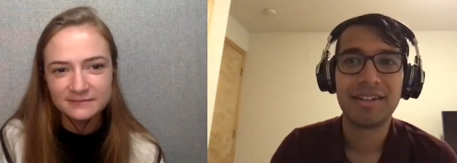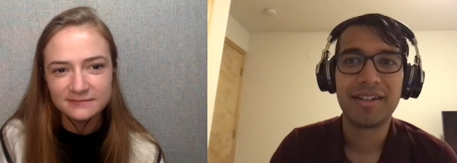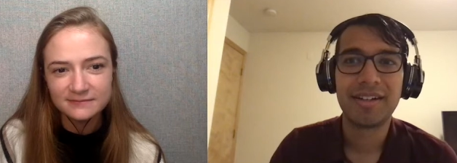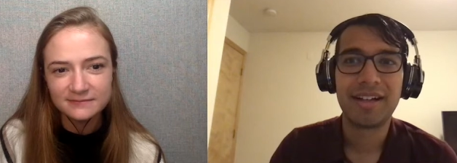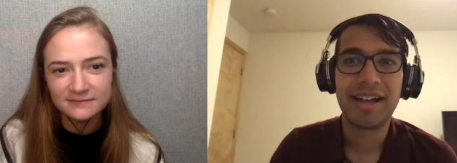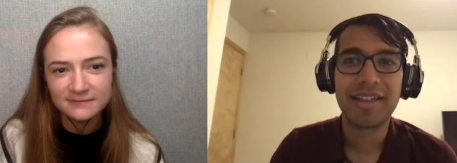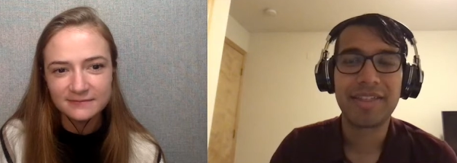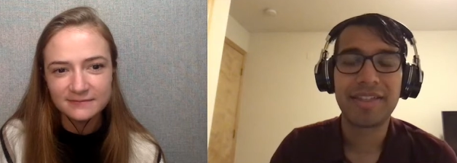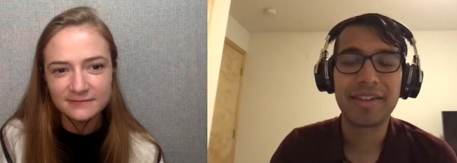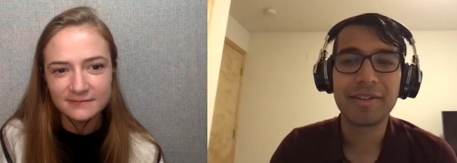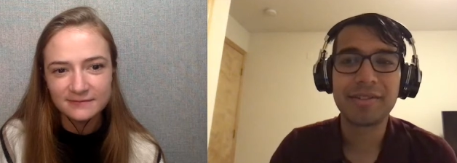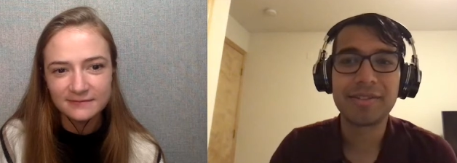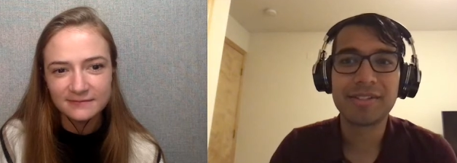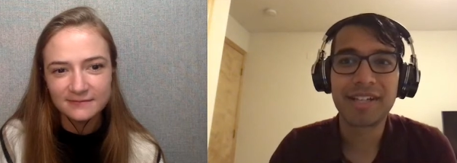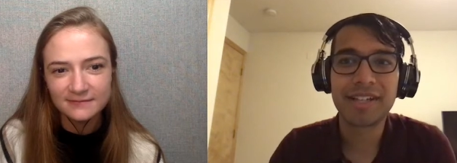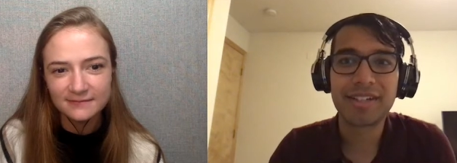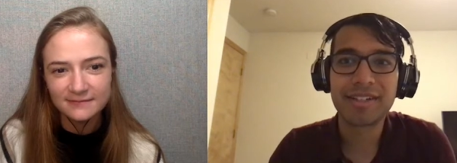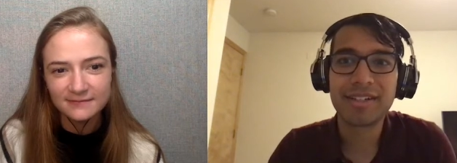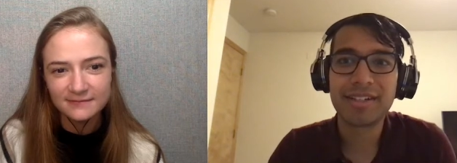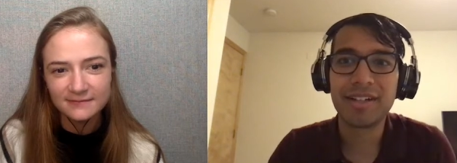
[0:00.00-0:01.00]
Speaker 1: I think it was
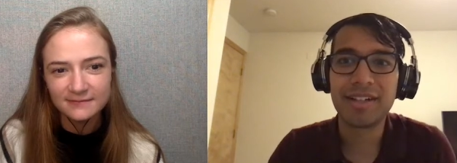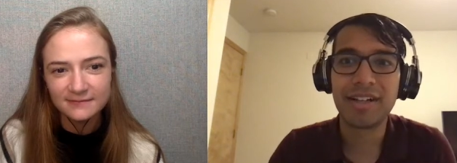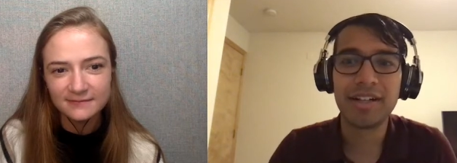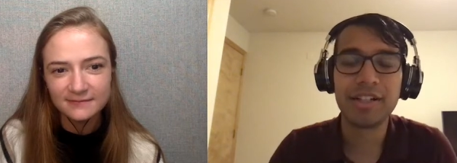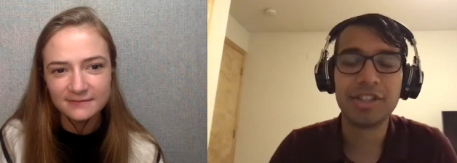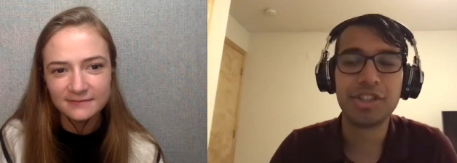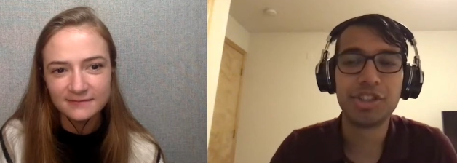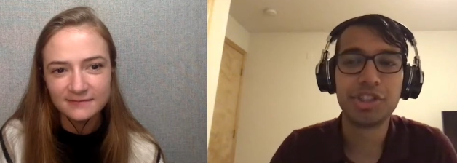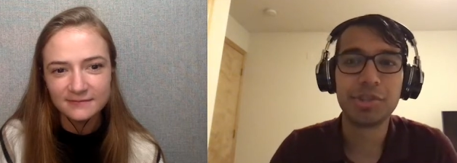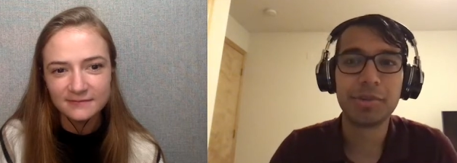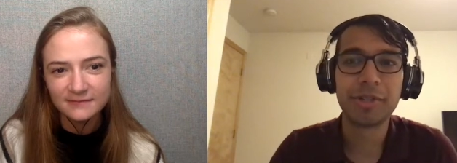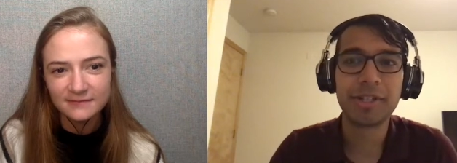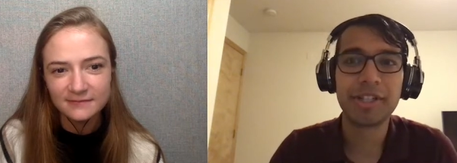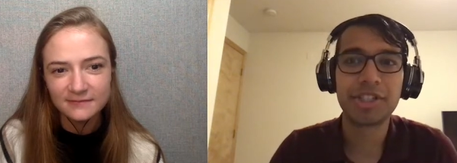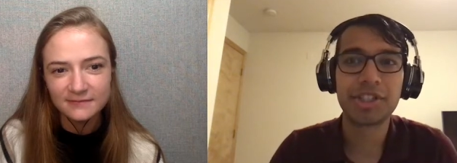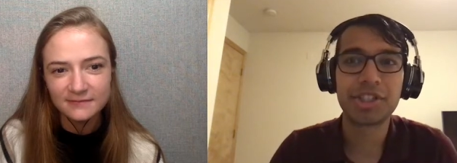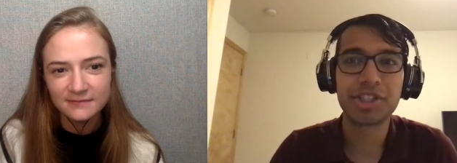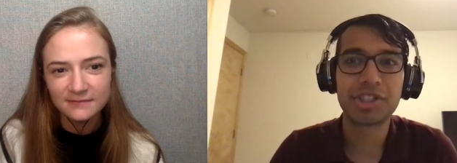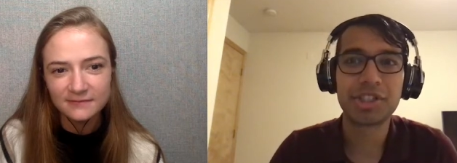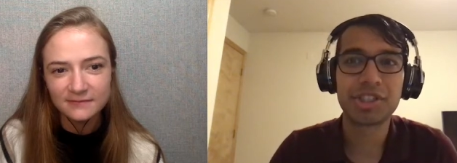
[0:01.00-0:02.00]
like a Jewish
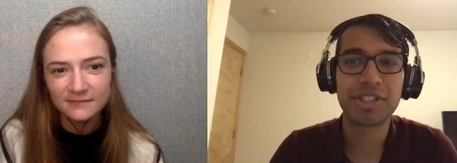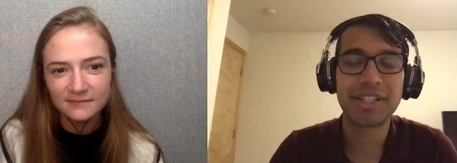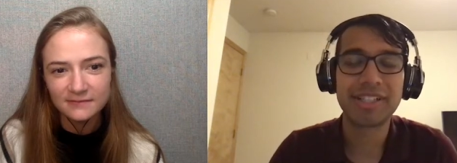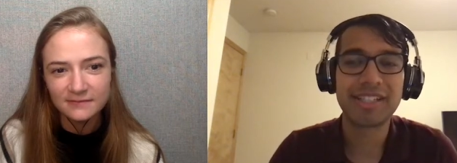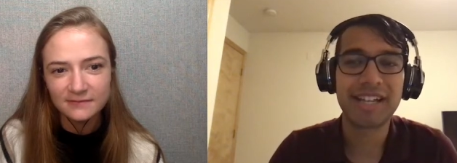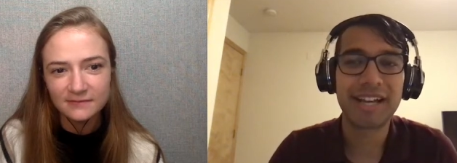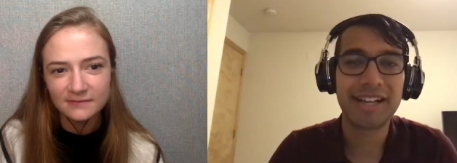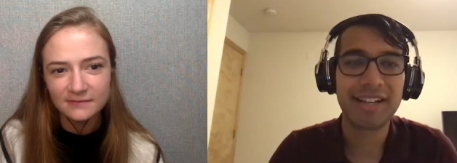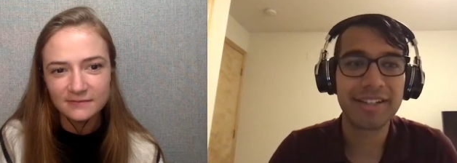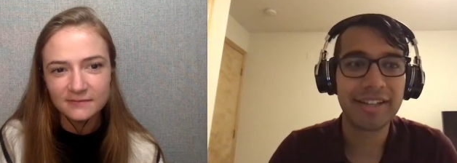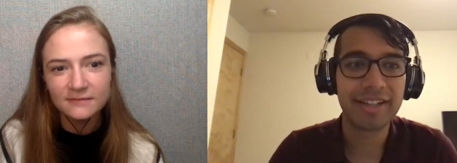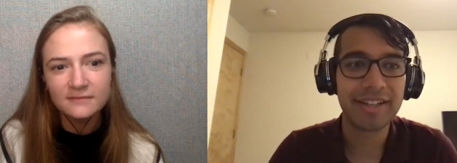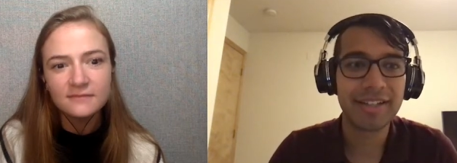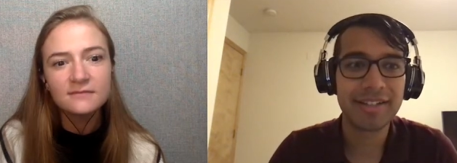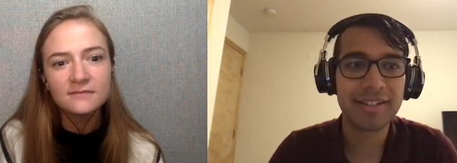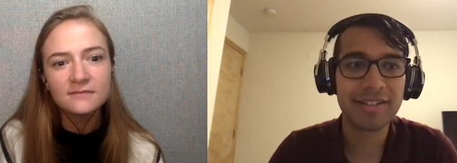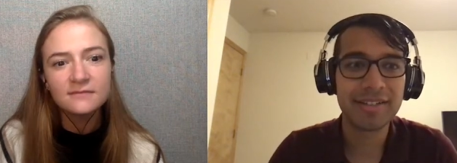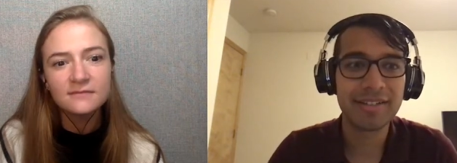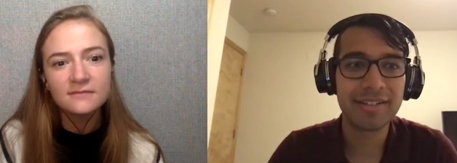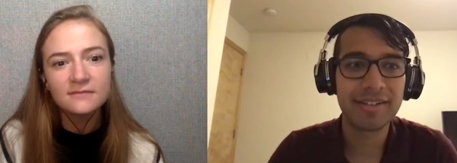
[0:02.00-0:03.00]

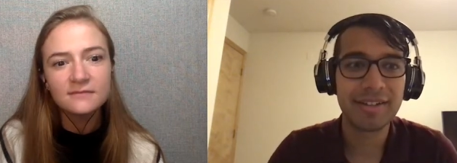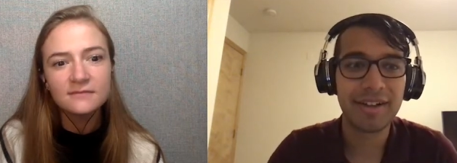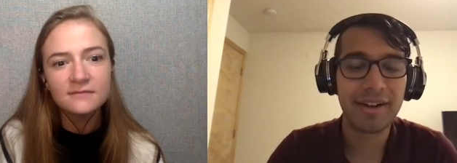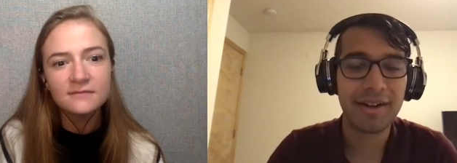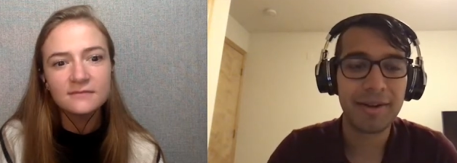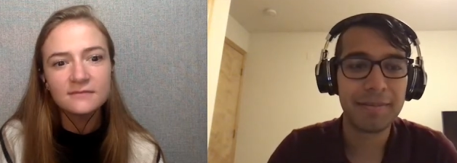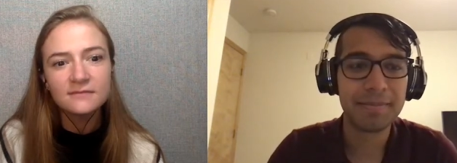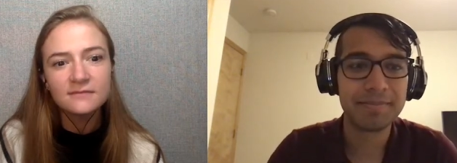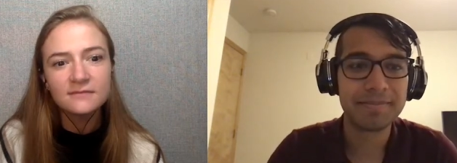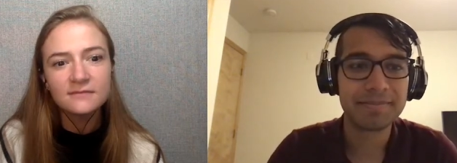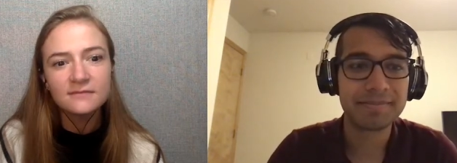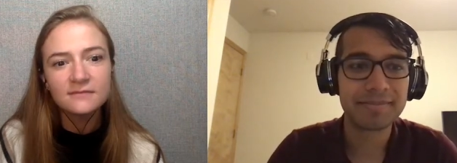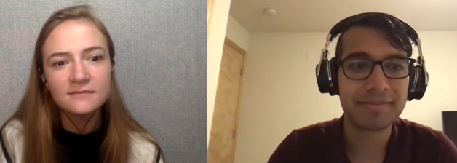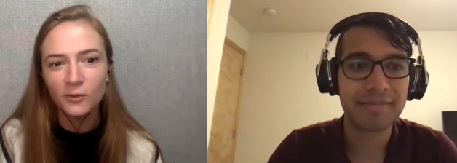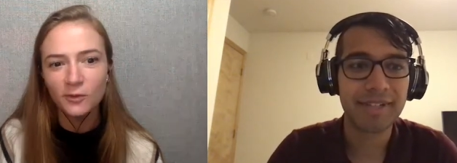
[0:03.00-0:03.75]
Italian um,